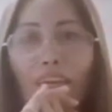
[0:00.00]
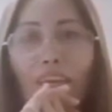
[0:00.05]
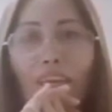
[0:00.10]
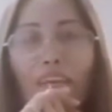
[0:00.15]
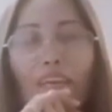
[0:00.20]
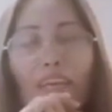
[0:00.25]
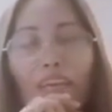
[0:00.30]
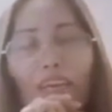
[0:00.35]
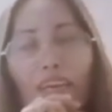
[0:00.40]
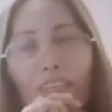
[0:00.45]

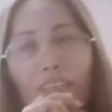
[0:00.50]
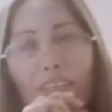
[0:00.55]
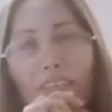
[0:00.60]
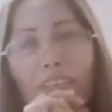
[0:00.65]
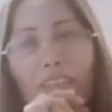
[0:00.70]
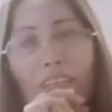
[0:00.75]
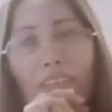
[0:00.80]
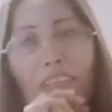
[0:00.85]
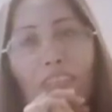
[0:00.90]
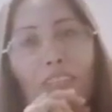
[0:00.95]
and
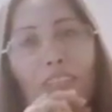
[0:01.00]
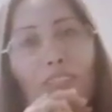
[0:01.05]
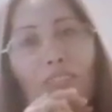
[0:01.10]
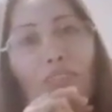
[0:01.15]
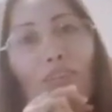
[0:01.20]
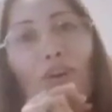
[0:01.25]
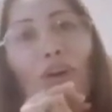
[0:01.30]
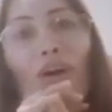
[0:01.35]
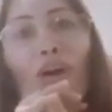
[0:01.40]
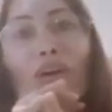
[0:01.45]

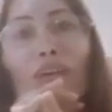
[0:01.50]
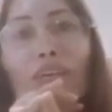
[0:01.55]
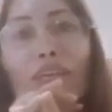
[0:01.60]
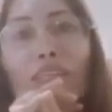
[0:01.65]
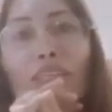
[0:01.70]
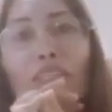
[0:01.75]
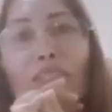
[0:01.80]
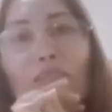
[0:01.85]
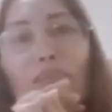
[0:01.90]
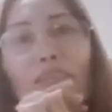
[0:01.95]
enjoy your
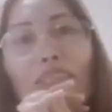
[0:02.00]
special